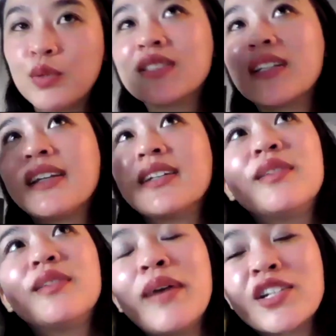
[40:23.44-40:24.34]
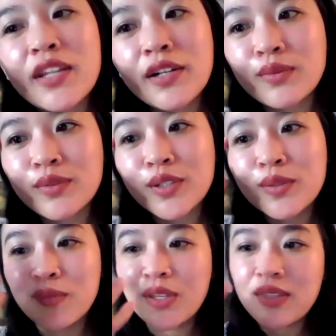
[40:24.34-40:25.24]
almost like imagine like a
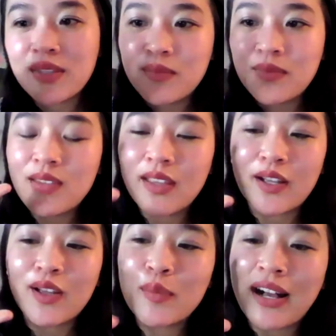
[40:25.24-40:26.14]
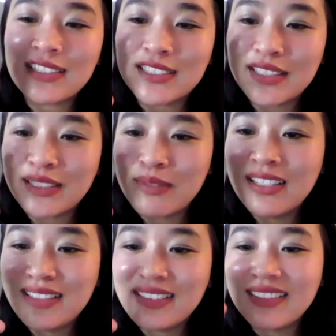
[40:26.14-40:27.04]
room with like a capacity
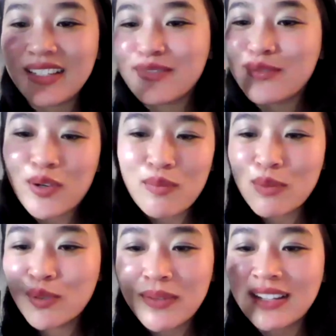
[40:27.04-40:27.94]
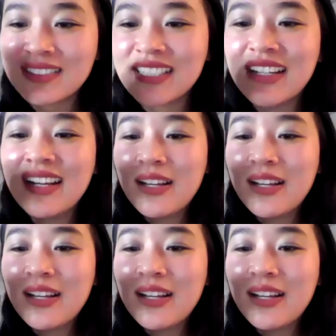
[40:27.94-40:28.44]
limit, like 40 people max.